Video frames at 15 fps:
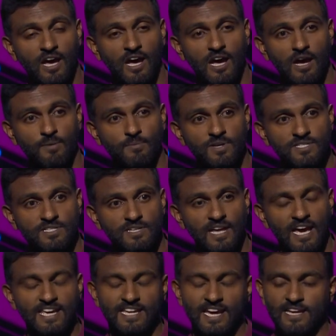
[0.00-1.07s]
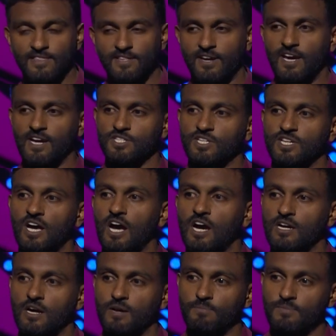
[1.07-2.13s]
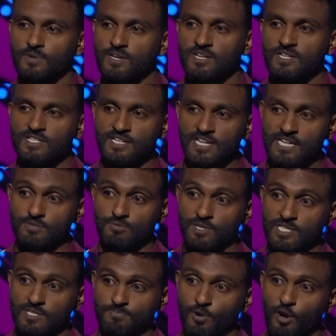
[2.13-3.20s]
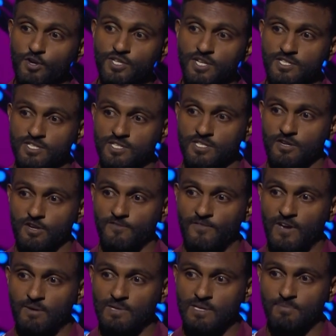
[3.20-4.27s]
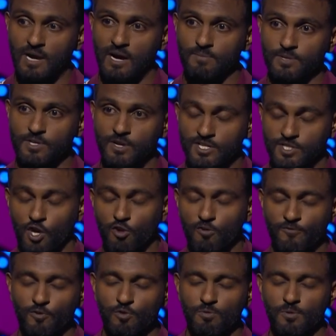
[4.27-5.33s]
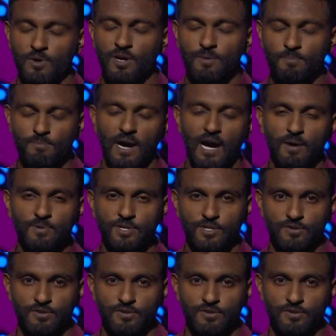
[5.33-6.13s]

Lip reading: I said, hey, Caitlin, I actually can't come to next week's protest because I've got a family barbecue, a tofu barbecue.